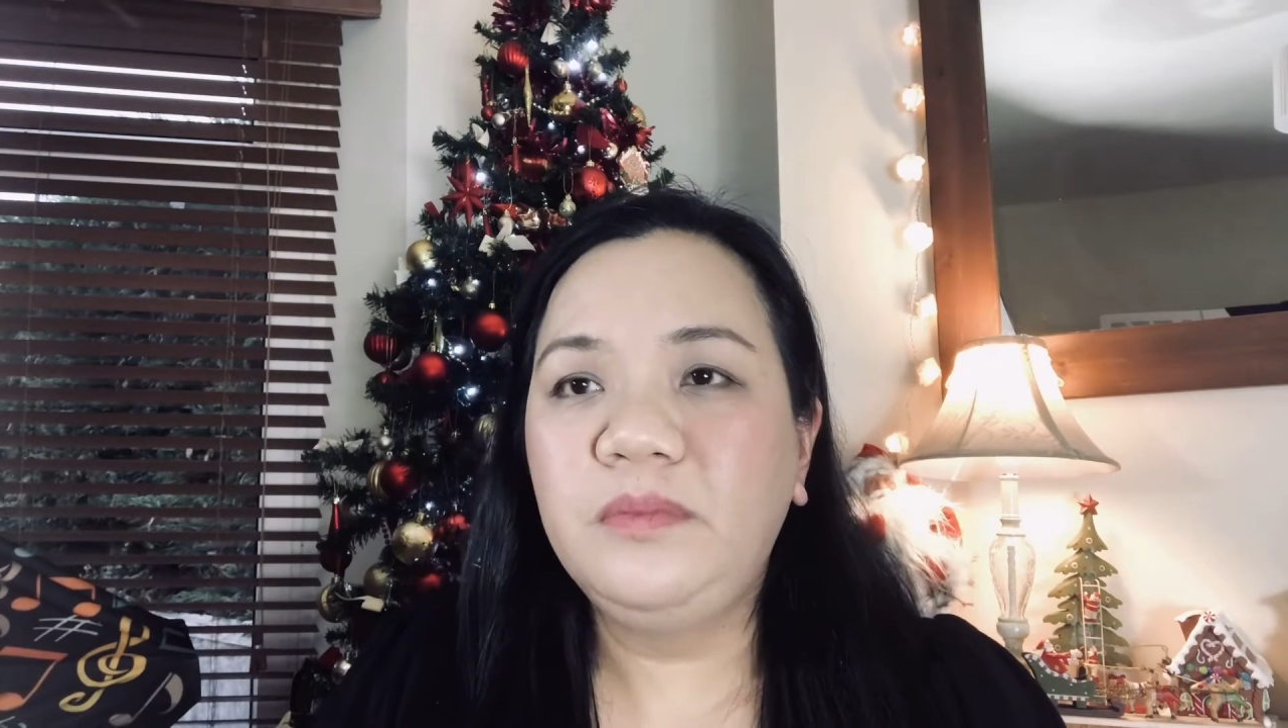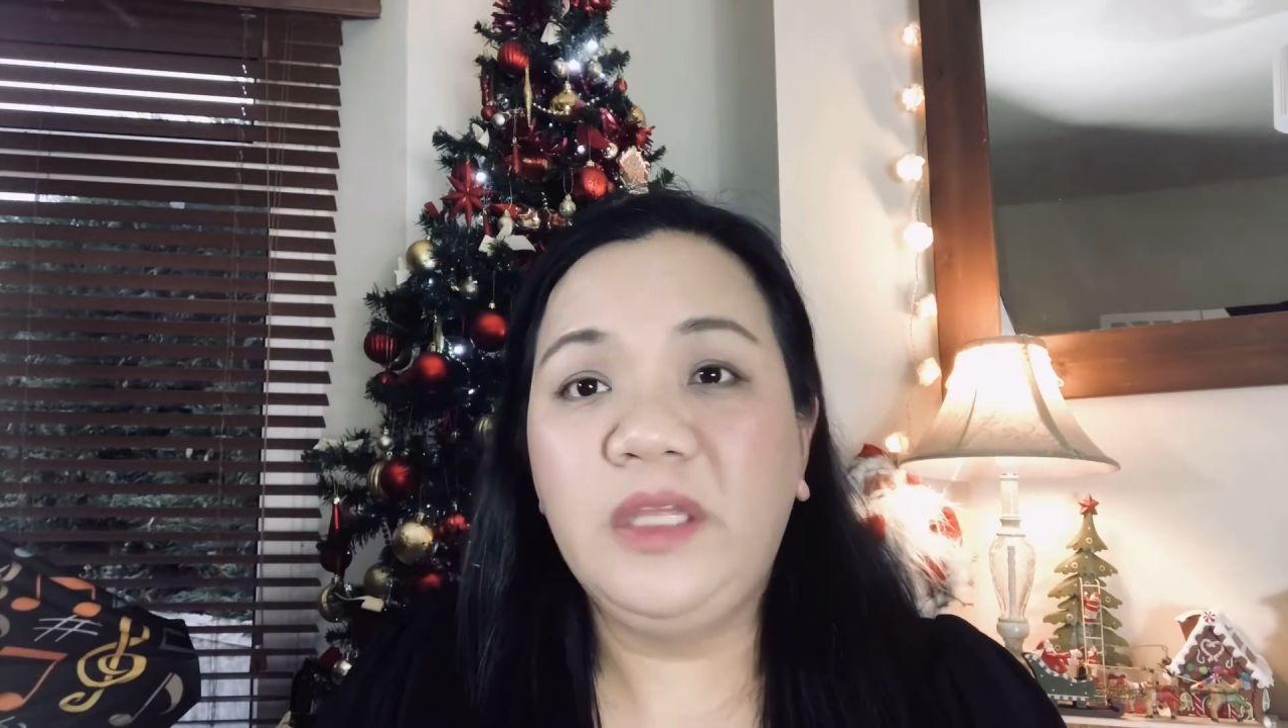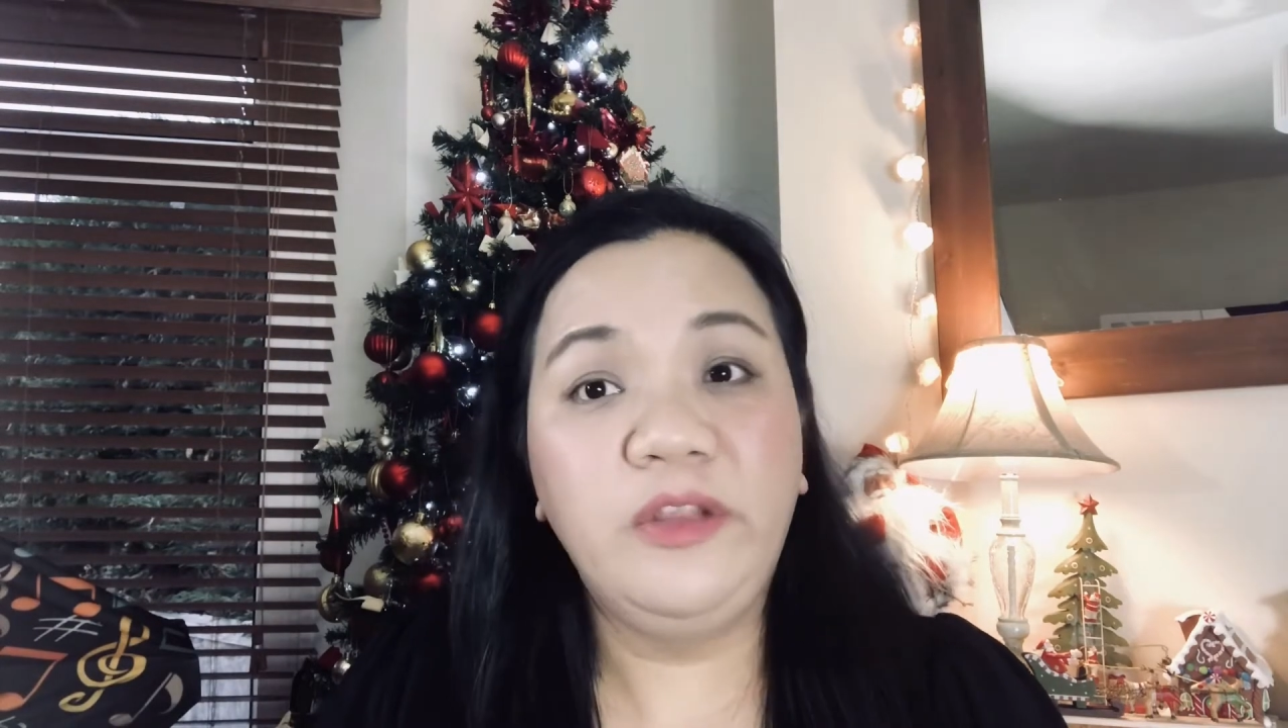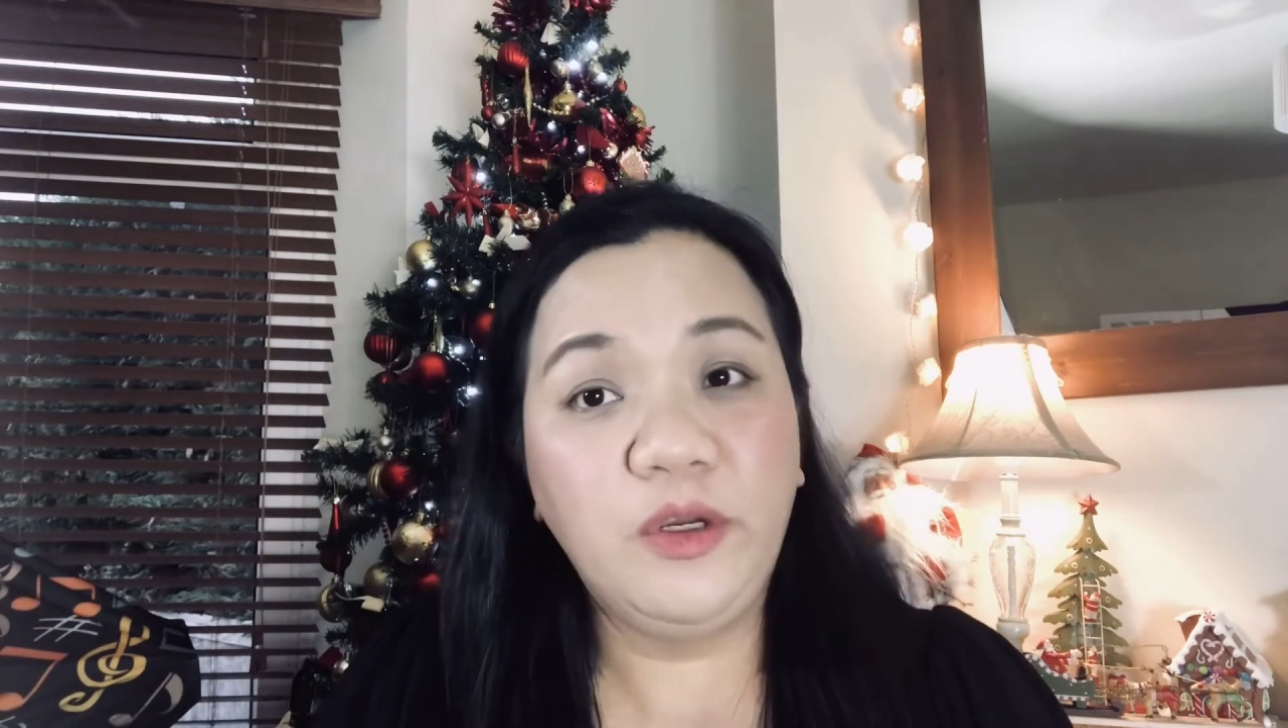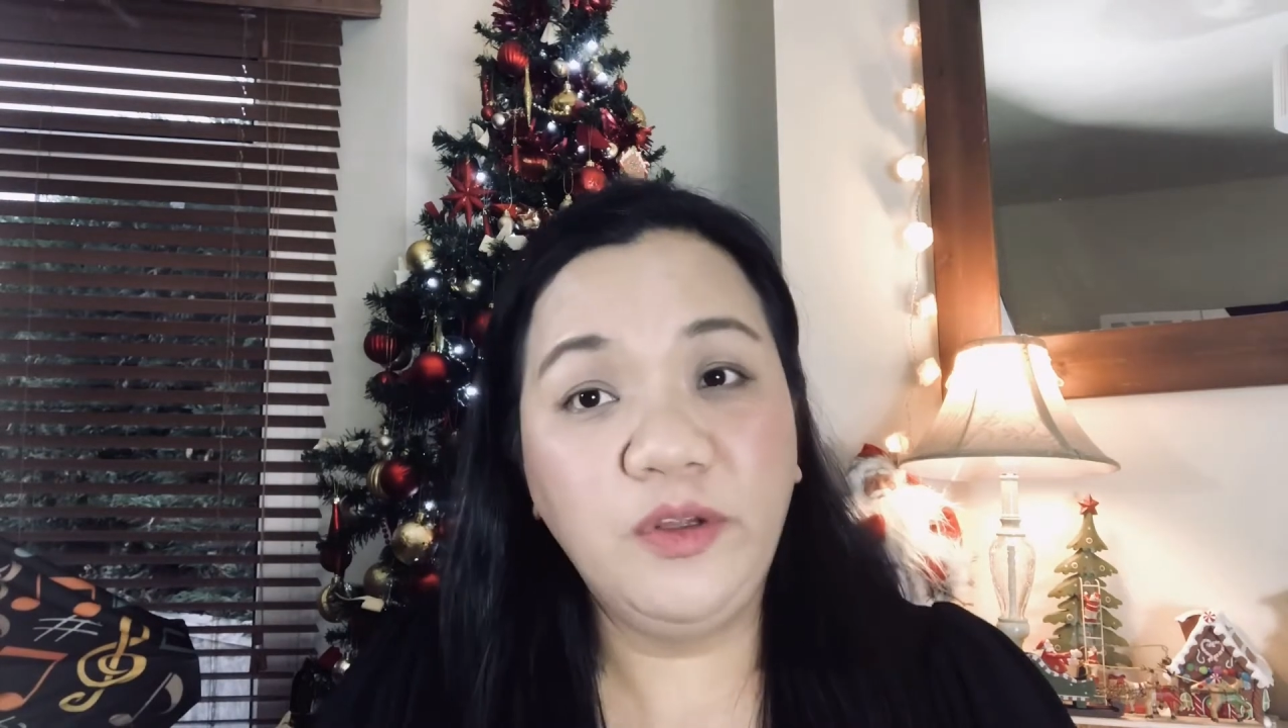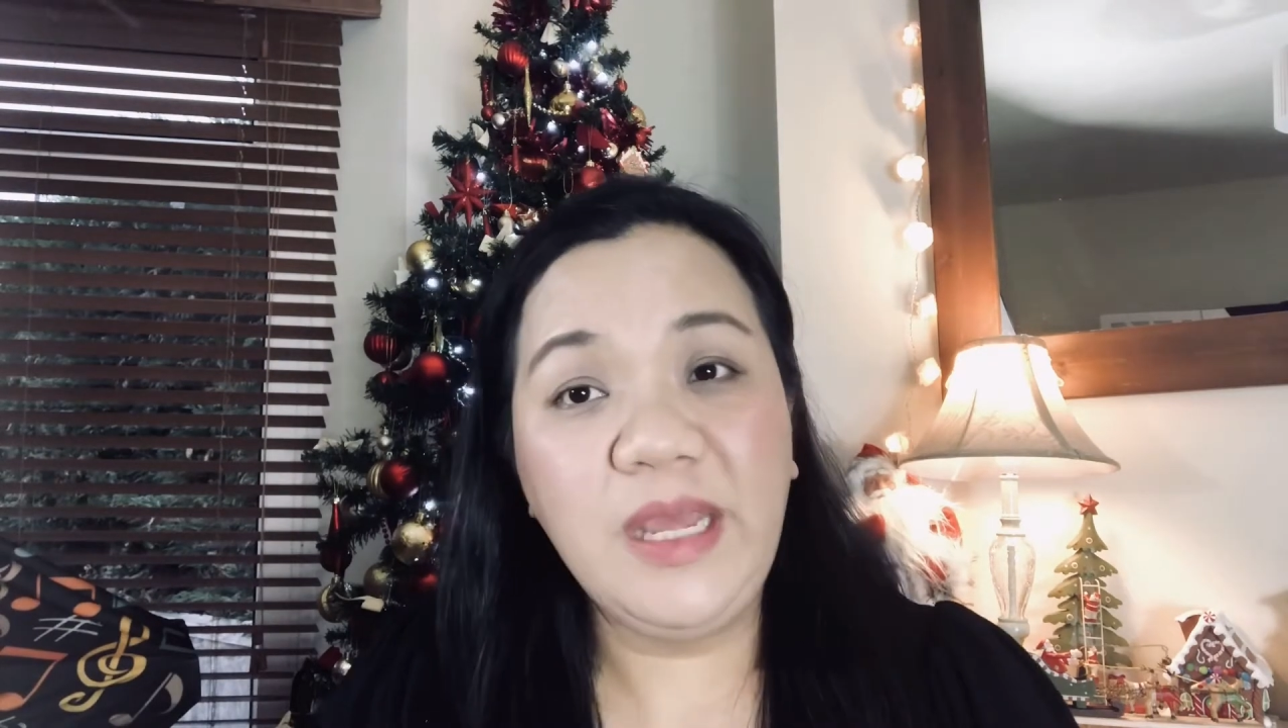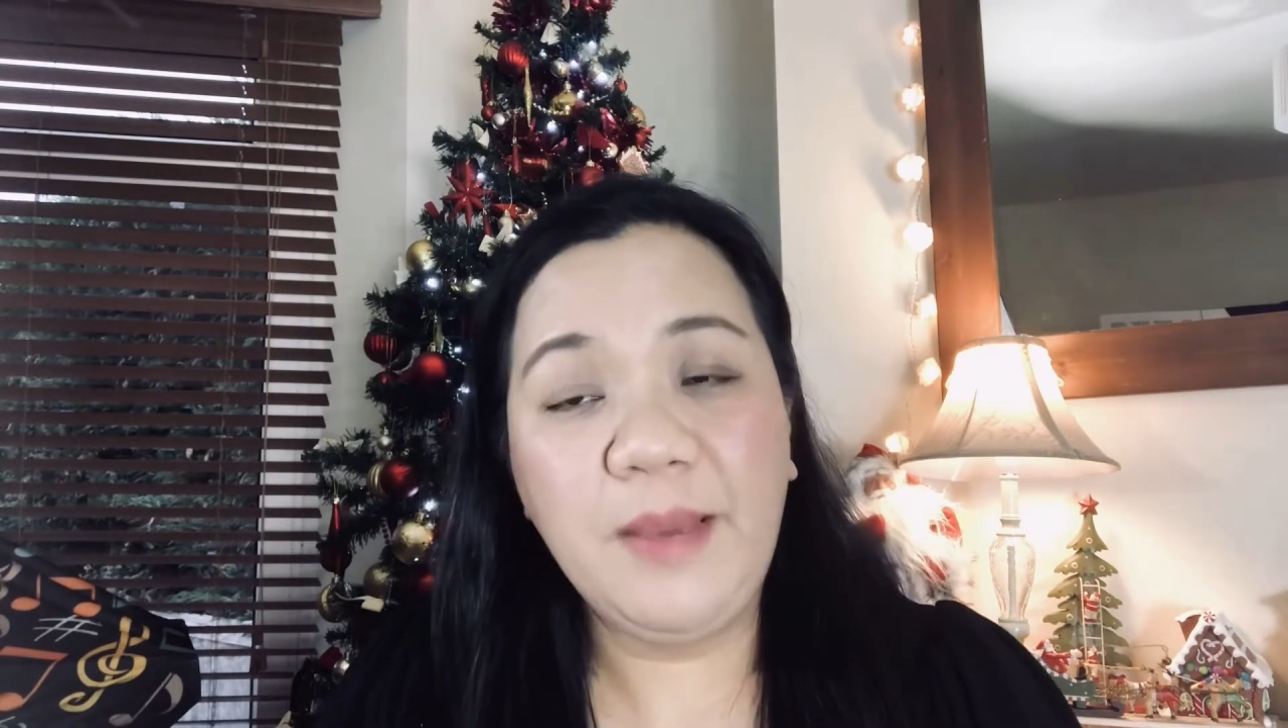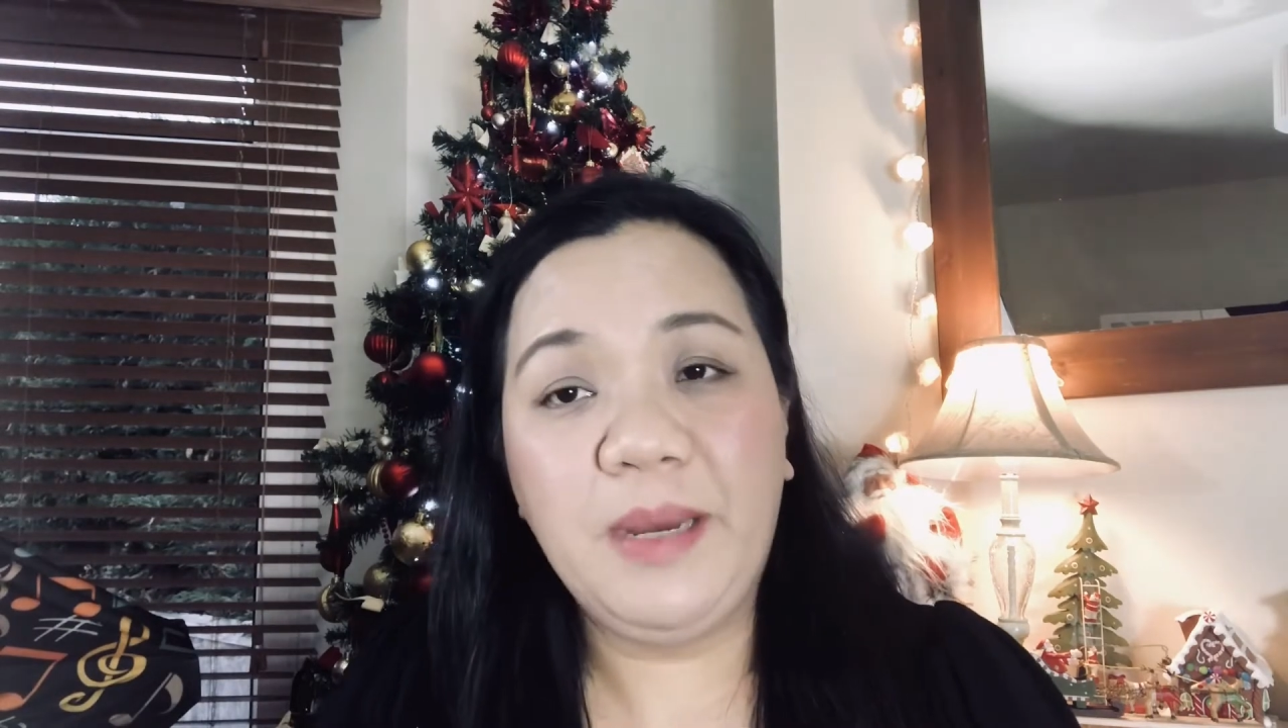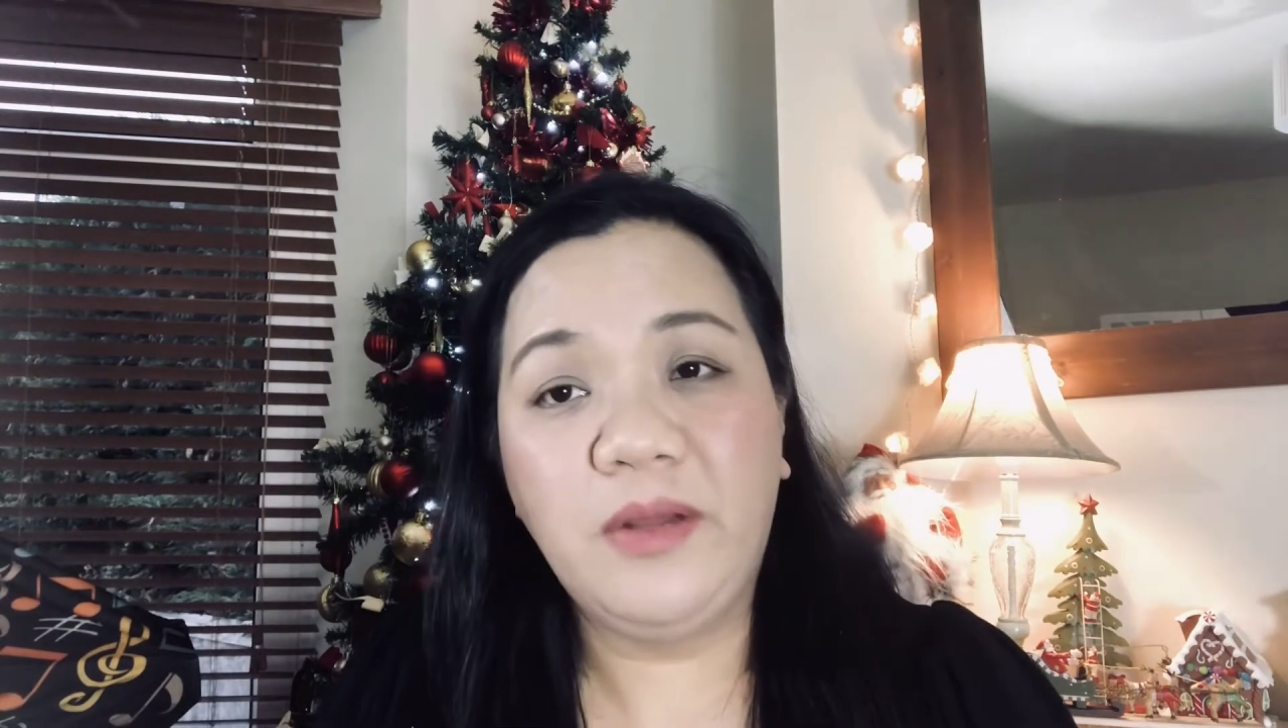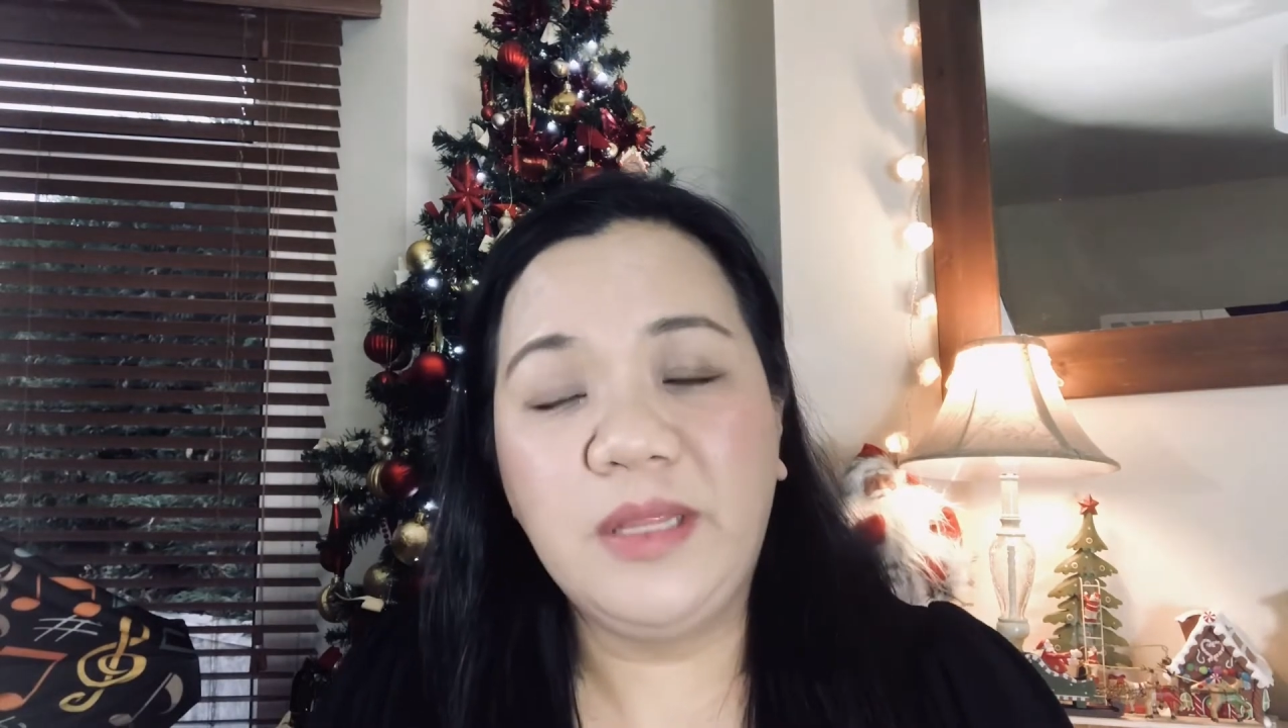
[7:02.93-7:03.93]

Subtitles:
the good thing about